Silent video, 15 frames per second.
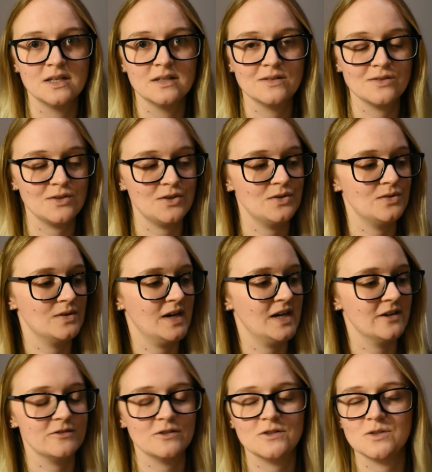so I
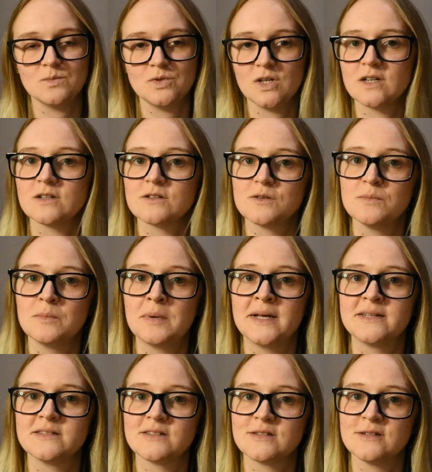have to subject some
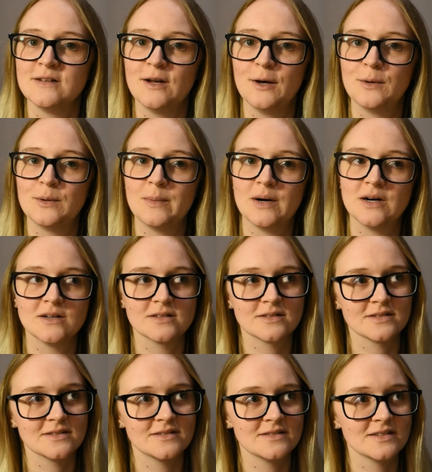plants to the lower
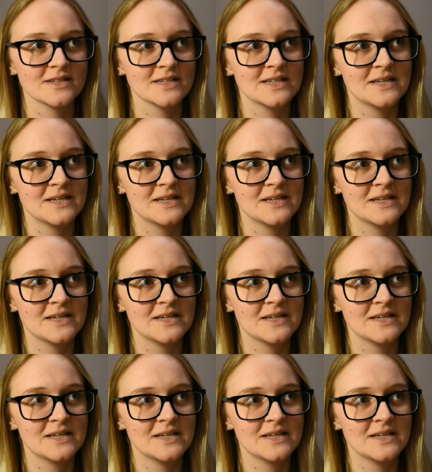parts, and